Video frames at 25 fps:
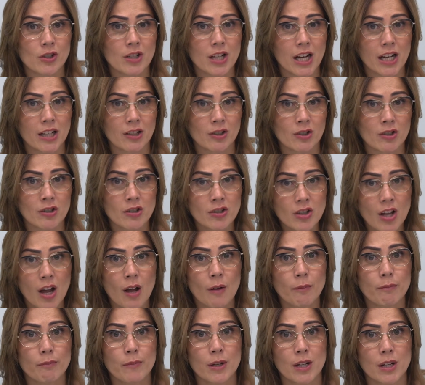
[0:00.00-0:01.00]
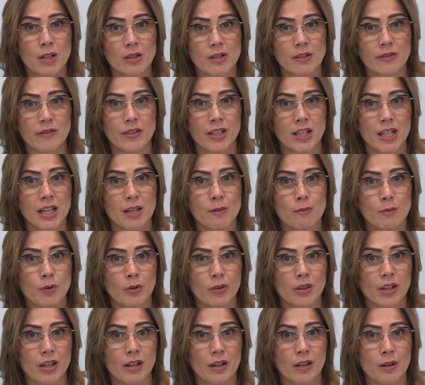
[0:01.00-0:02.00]
cycle stopped because of the
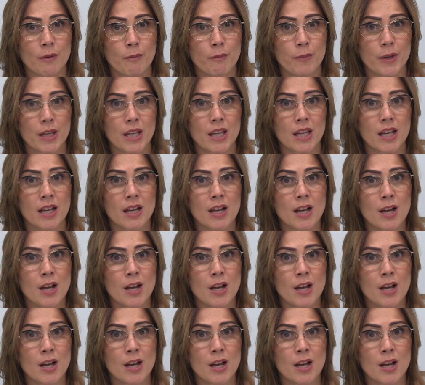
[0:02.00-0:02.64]
chemotherapy,